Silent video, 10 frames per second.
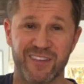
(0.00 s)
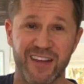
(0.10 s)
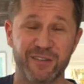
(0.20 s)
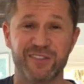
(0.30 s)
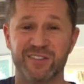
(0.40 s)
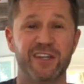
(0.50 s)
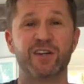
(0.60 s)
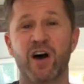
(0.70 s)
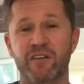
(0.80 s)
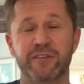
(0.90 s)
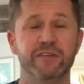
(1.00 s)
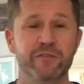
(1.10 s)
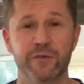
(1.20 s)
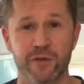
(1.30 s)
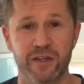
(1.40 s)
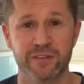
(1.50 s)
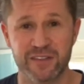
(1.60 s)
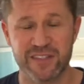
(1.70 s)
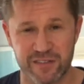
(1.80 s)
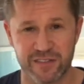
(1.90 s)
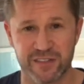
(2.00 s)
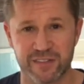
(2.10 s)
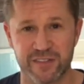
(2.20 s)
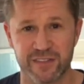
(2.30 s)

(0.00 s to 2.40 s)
I'd see it off in the distance.